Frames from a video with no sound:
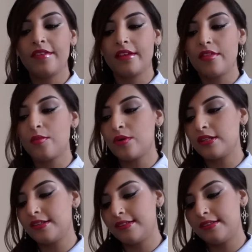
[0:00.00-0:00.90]
is another
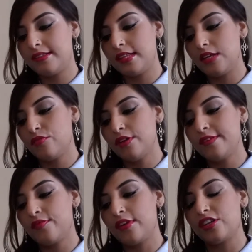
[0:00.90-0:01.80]
one this is the
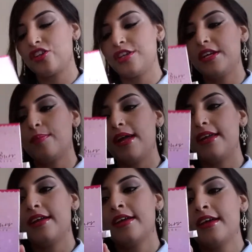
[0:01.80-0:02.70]
rosy flush cheek
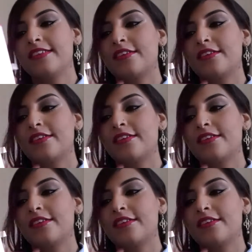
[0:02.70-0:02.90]
palette